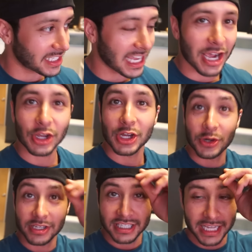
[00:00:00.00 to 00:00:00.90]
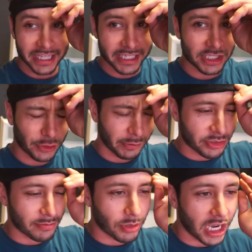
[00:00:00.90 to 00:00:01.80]
Discount code is in the
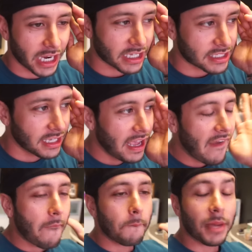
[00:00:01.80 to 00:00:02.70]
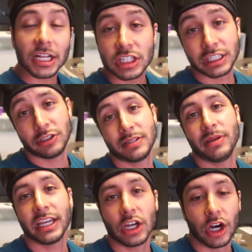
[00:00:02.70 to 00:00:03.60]
description box. About to do some
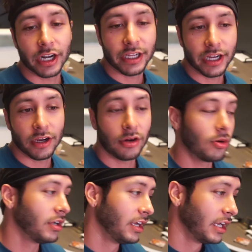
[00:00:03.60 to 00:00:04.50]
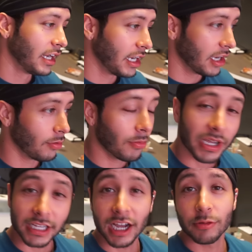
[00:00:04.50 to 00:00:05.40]
HIIT cardio. Oh
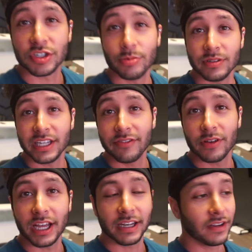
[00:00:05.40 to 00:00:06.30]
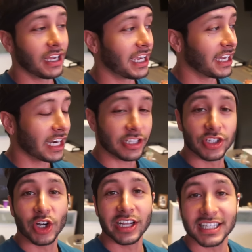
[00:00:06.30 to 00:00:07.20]
my God, would you believe that I got a
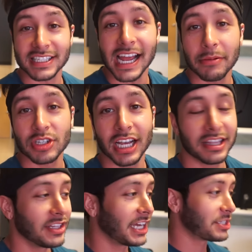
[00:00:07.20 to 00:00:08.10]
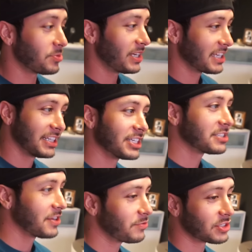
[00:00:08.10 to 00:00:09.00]
dirty Snapchat last week? This
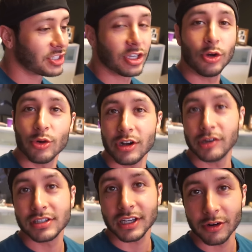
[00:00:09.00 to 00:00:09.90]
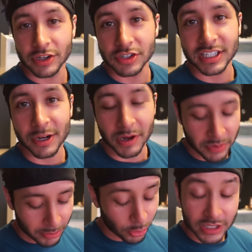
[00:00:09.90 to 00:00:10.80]
stuff was so gross. I don't understand why
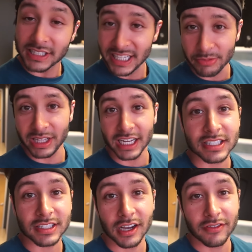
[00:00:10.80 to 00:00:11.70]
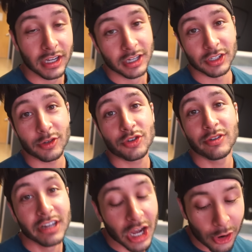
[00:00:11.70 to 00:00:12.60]
people would send me stuff. Don't
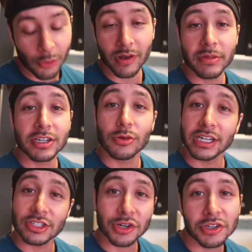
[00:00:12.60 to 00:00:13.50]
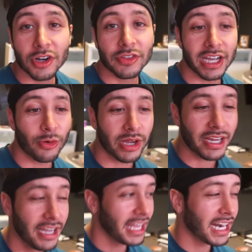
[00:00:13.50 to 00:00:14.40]
you know, women don't get turned on that
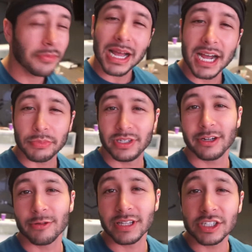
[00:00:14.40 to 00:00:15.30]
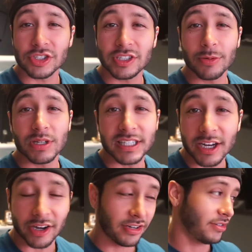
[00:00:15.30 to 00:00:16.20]
way. And I'm happily in a relationship with
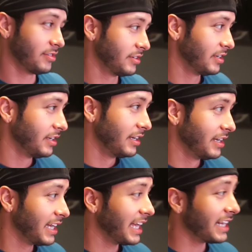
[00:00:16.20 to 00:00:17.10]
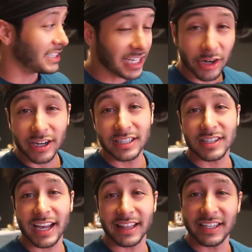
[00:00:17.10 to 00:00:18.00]
Derek. And Derek is
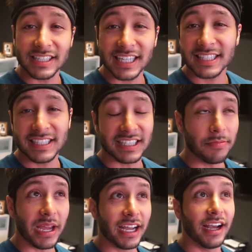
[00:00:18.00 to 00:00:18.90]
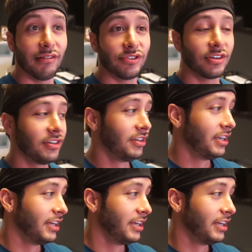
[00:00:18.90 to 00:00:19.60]
like the sexiest man ever.